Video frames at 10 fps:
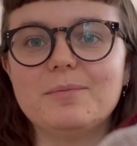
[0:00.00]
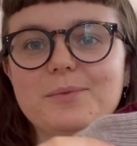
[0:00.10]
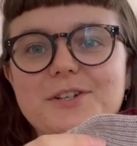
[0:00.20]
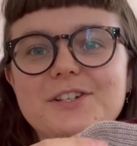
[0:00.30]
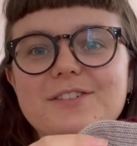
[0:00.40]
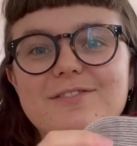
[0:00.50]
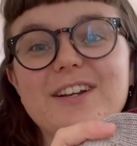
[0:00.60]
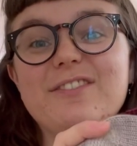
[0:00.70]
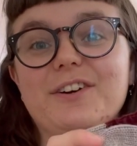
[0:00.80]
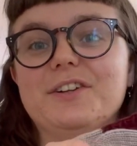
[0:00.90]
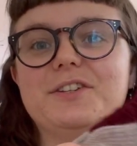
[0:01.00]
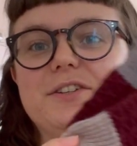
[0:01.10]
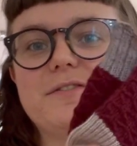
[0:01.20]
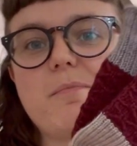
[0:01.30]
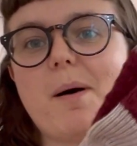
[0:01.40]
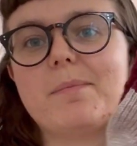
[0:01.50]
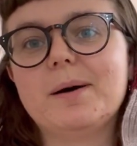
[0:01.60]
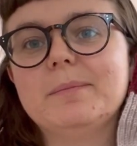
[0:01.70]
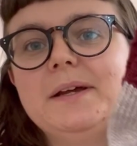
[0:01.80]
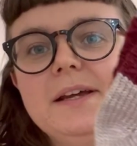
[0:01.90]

which is really fun to do for Pom Pom.